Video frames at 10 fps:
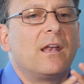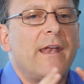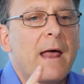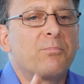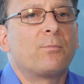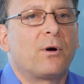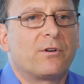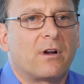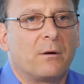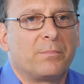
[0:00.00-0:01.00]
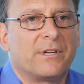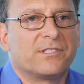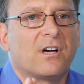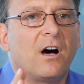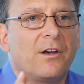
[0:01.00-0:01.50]
Net promoter
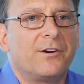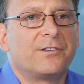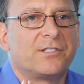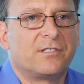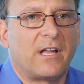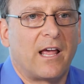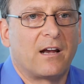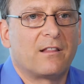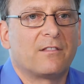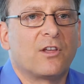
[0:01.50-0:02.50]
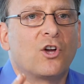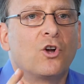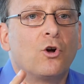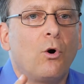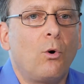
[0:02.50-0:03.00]
companies understand that the
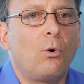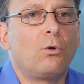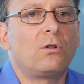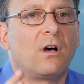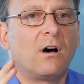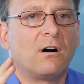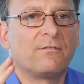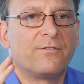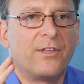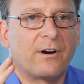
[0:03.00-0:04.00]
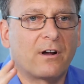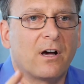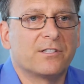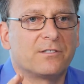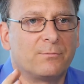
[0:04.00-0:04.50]
goal of their
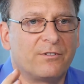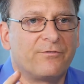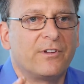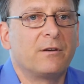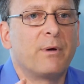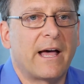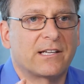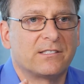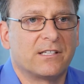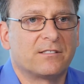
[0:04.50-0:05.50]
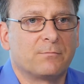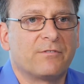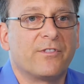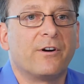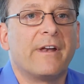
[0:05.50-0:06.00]
customer feedback system,
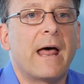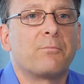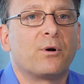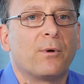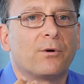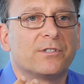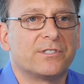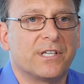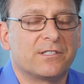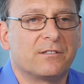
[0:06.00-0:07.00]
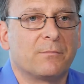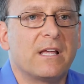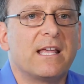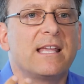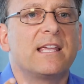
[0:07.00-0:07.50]
of their net promoter system,
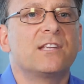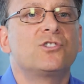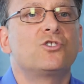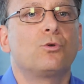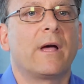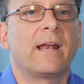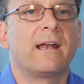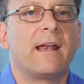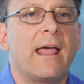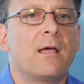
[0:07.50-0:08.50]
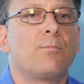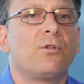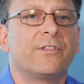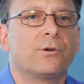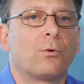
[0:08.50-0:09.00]
is to
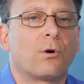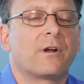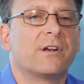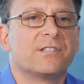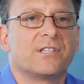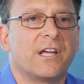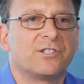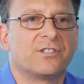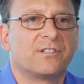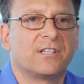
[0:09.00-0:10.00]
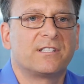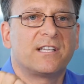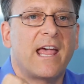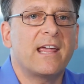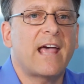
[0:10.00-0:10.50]
enable the organization to
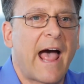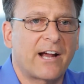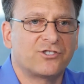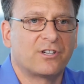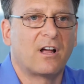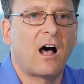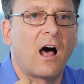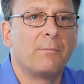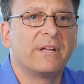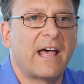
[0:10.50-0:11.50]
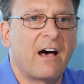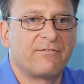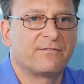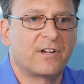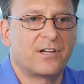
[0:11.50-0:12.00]
take action on
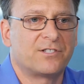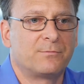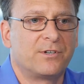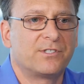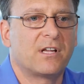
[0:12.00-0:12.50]
behalf of customers